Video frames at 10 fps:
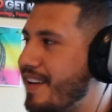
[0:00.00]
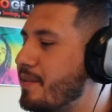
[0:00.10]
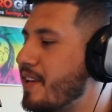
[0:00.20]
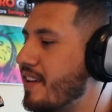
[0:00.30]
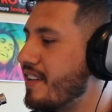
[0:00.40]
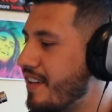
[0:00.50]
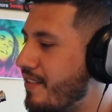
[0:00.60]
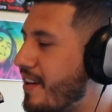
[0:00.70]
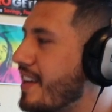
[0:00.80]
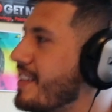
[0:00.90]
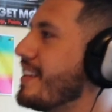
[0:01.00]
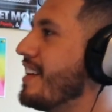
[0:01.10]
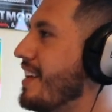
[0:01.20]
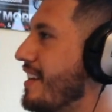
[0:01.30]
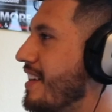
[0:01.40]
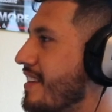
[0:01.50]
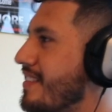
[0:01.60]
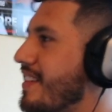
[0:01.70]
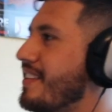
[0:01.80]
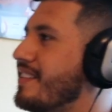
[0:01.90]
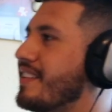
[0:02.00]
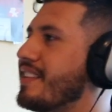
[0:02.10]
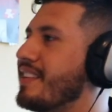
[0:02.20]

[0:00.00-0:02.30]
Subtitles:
I'm kidding. All right. Nick, anything?